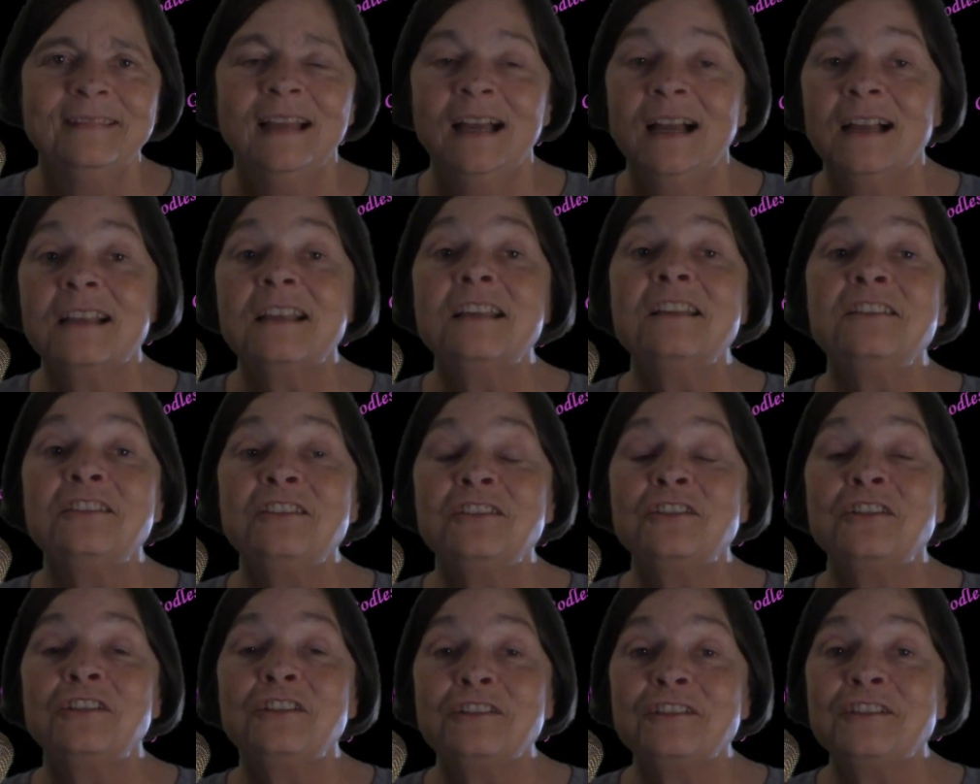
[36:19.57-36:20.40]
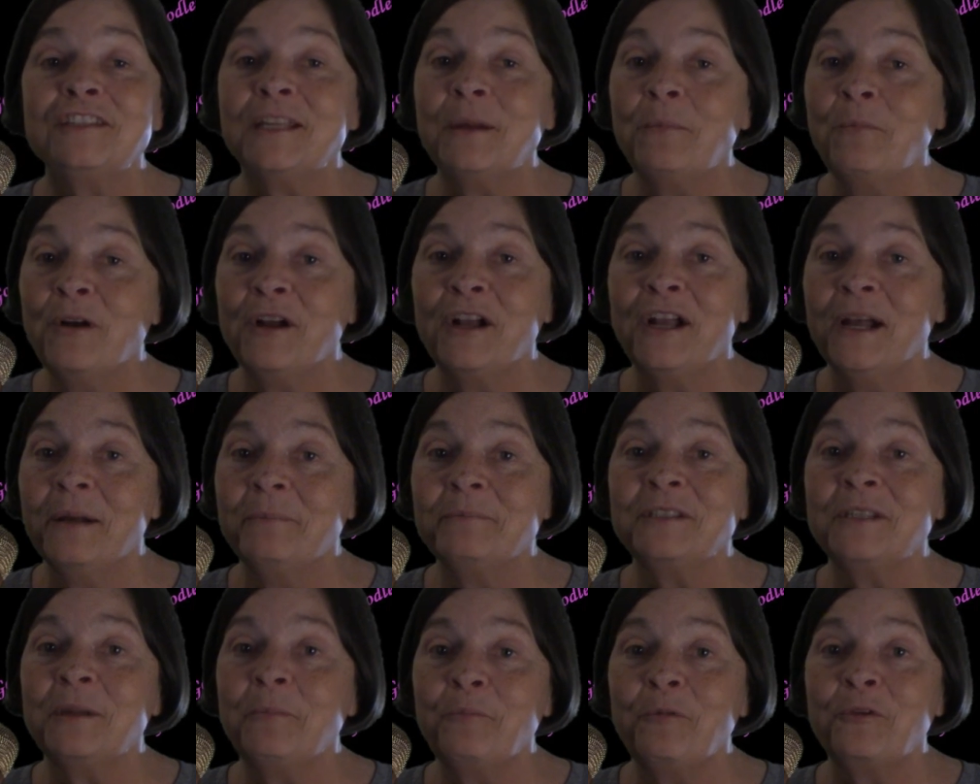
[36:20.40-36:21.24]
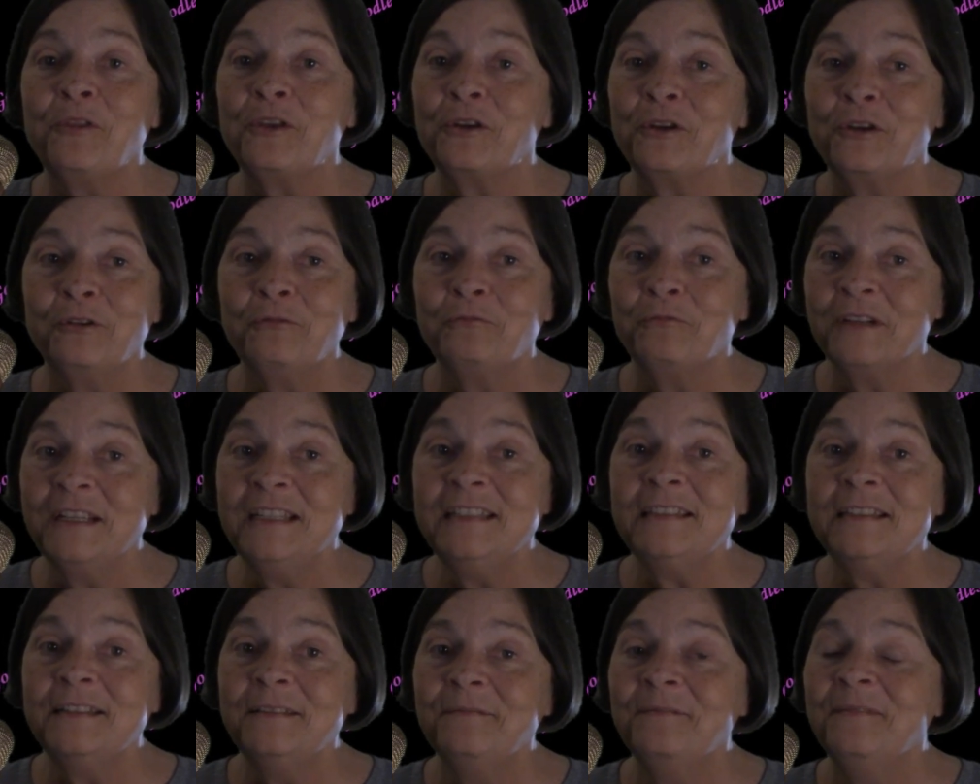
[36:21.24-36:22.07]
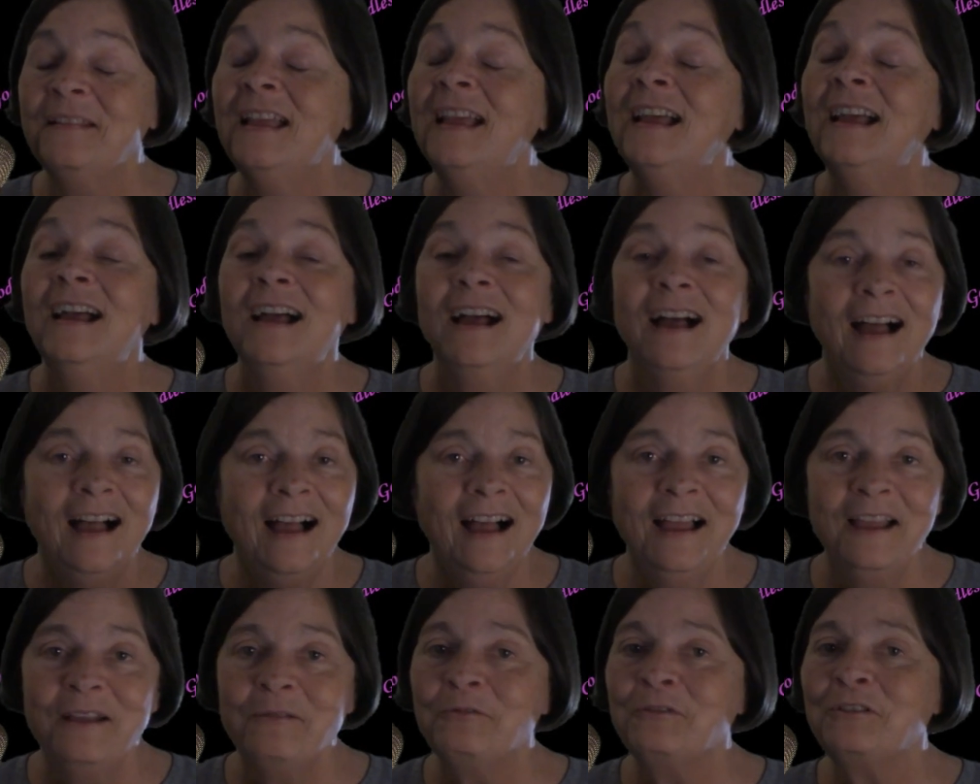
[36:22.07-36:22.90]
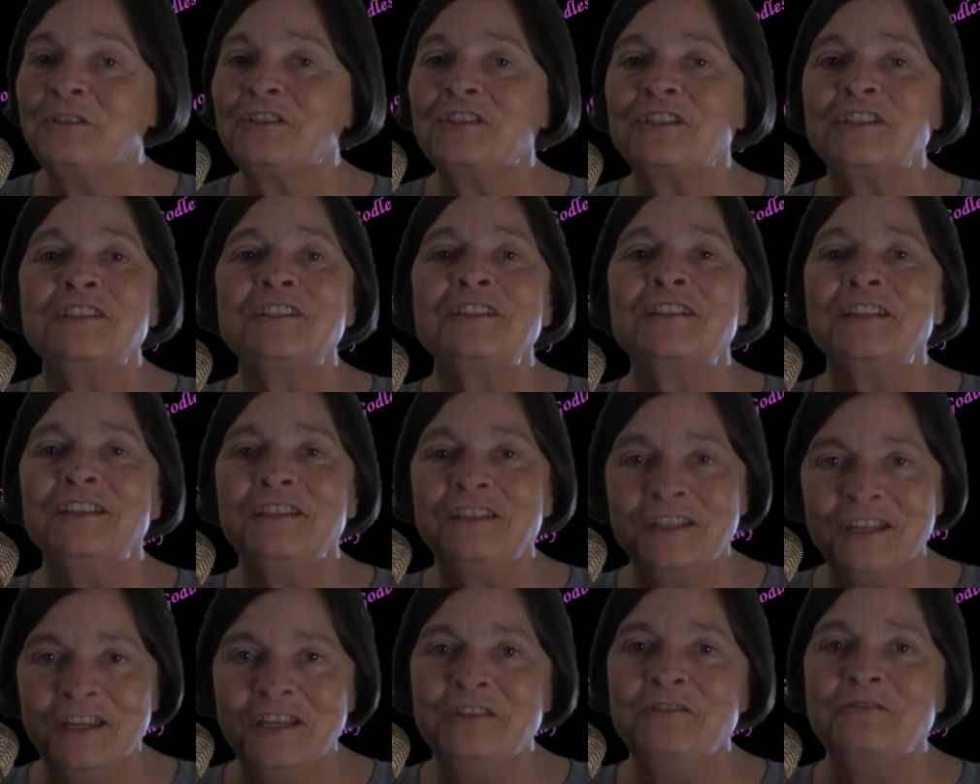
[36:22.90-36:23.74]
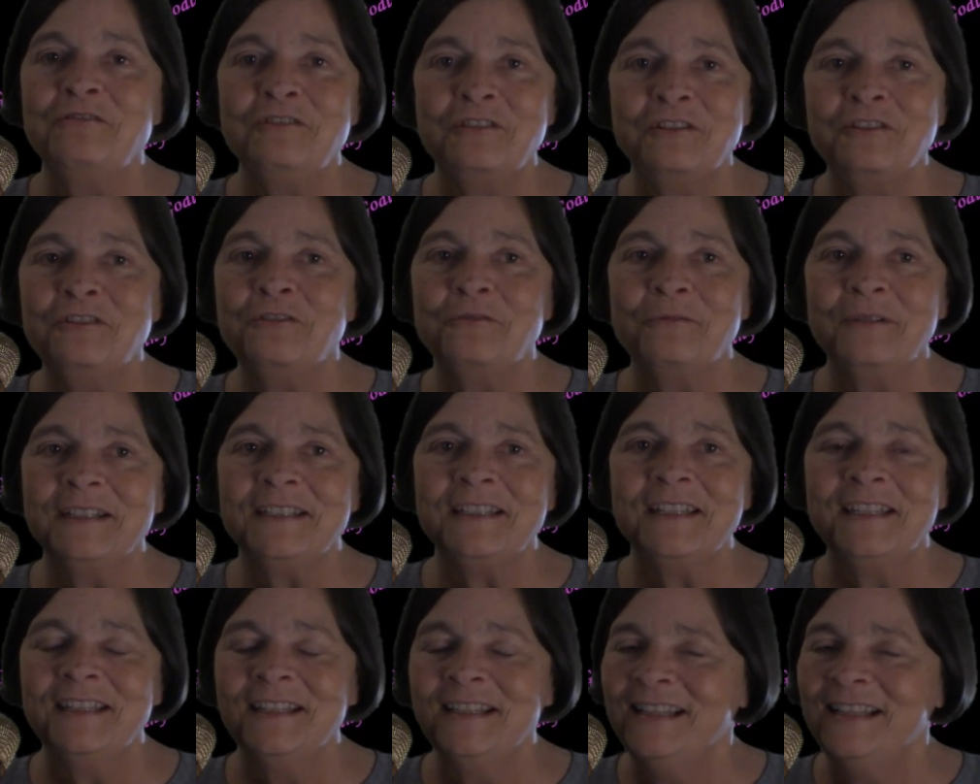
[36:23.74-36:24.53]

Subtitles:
I guess until someone comes up with a good reason, I will just continue to do it.